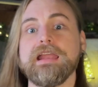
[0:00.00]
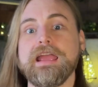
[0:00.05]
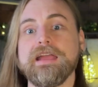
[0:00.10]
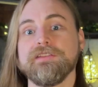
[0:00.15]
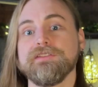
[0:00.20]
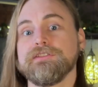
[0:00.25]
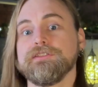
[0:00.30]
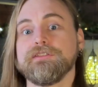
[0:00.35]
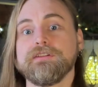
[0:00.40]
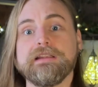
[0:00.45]

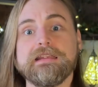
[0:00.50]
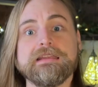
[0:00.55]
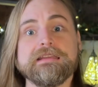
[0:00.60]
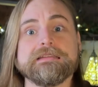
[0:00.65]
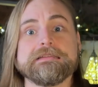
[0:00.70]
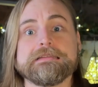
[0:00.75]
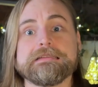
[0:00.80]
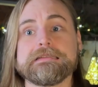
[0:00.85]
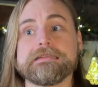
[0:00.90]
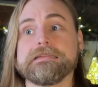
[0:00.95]
answer
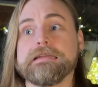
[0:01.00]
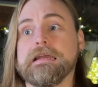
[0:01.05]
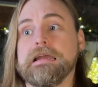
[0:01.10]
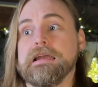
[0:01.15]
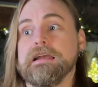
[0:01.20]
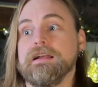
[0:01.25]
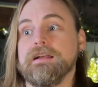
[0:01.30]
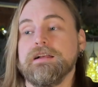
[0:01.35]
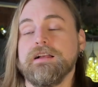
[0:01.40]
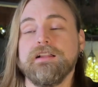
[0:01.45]
is
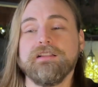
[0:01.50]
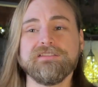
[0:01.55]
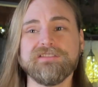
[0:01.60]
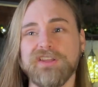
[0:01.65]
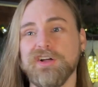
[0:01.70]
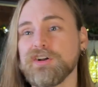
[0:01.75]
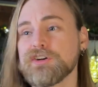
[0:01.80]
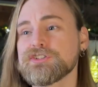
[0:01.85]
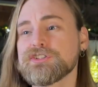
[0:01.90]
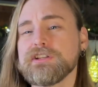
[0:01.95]

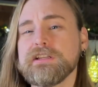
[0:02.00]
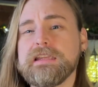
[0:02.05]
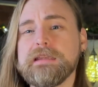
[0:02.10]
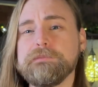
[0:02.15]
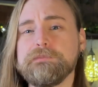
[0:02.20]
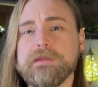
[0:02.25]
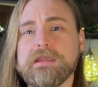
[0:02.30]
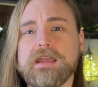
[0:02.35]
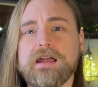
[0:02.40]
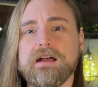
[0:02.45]
largely
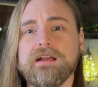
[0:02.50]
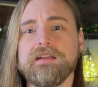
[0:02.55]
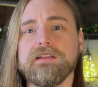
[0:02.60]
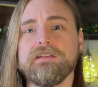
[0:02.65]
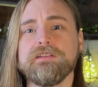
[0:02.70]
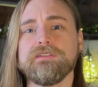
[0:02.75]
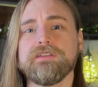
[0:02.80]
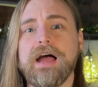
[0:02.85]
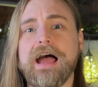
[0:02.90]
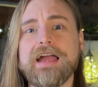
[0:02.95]

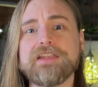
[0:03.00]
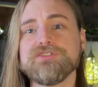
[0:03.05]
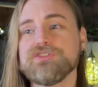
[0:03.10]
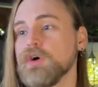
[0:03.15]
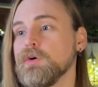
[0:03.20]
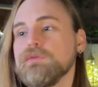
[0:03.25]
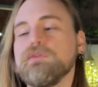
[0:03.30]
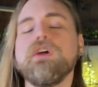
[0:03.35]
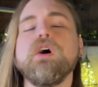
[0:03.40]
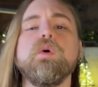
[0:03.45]
because I
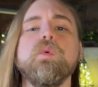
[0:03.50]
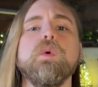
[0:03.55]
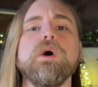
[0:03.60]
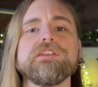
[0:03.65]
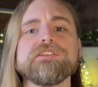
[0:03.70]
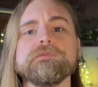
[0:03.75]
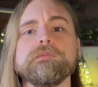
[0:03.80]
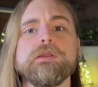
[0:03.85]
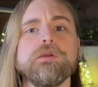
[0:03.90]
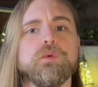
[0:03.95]
don't know what
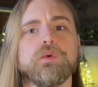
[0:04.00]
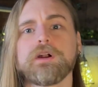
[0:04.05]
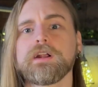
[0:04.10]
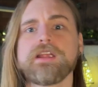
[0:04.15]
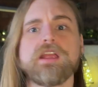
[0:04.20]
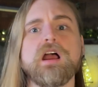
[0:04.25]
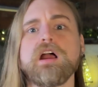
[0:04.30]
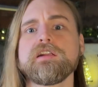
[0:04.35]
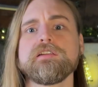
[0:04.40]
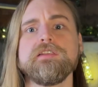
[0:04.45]
to be
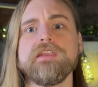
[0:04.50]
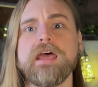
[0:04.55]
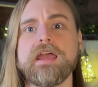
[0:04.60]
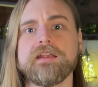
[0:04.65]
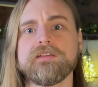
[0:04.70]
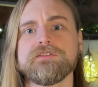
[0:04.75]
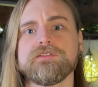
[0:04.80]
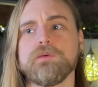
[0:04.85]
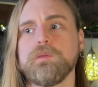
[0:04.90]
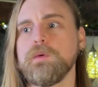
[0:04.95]
working on
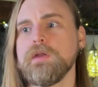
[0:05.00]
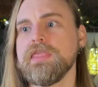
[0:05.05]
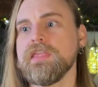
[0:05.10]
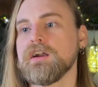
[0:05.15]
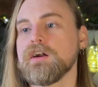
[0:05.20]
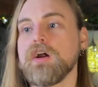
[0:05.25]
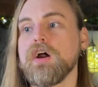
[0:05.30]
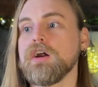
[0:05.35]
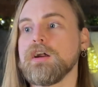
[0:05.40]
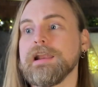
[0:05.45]
next when
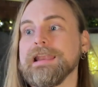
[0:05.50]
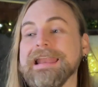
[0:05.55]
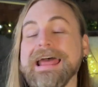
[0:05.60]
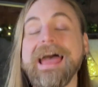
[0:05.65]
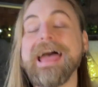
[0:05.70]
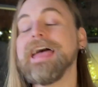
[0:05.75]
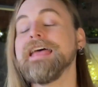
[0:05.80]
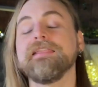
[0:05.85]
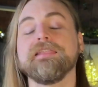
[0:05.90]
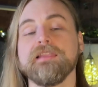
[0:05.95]
there are an
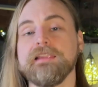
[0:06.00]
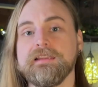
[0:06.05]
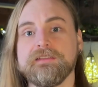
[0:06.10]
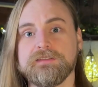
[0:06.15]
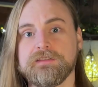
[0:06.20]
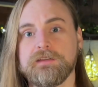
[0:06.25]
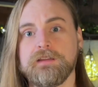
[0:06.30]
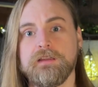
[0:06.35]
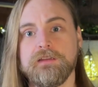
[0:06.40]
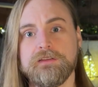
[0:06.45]

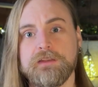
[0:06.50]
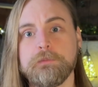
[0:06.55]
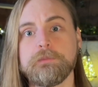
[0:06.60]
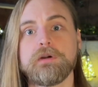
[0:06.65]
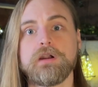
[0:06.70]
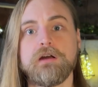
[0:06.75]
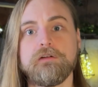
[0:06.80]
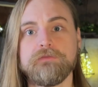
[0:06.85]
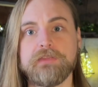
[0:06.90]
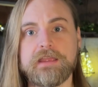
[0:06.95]
endless number
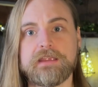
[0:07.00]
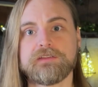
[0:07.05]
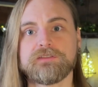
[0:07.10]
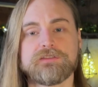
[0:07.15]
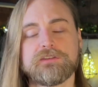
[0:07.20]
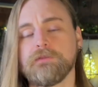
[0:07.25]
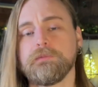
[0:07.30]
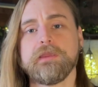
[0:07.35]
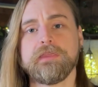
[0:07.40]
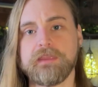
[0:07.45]
of things
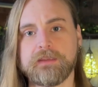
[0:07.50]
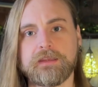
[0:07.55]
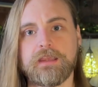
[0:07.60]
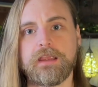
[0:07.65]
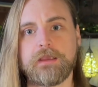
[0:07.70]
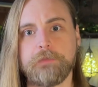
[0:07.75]
to be thinking